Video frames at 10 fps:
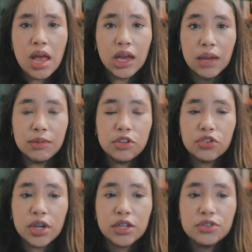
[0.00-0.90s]
I've been
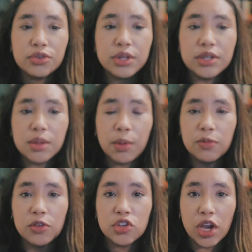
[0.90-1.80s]
trying to read some of
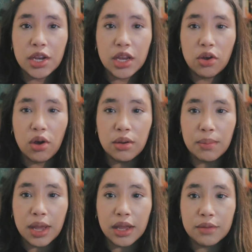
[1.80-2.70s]
The Shining on
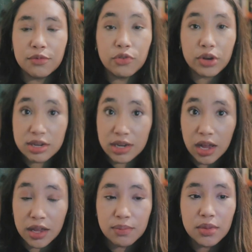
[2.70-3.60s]
my free
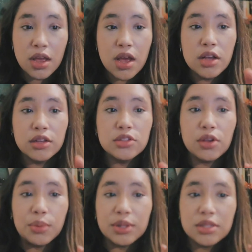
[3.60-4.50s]
time.
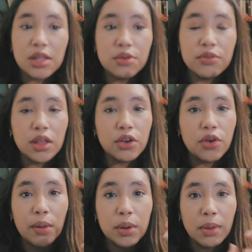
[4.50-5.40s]
So instead of like
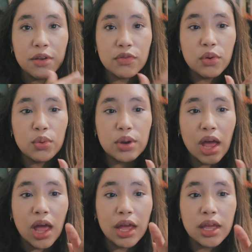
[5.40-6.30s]
grabbing my phone,
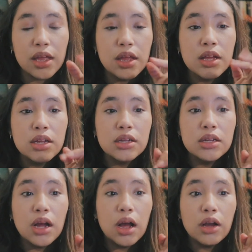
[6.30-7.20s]
I
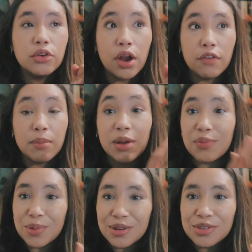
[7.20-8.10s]
grabbed my
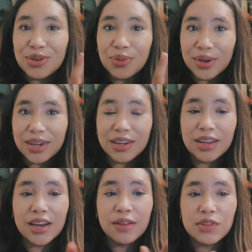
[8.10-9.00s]
book to read,
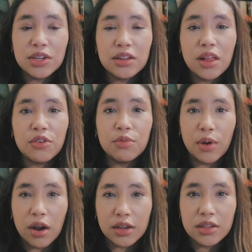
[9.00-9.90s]
and I've done a lot of
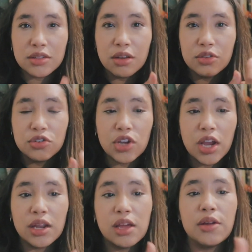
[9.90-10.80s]
progress on The
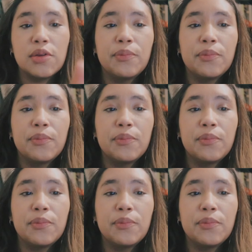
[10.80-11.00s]
Shining.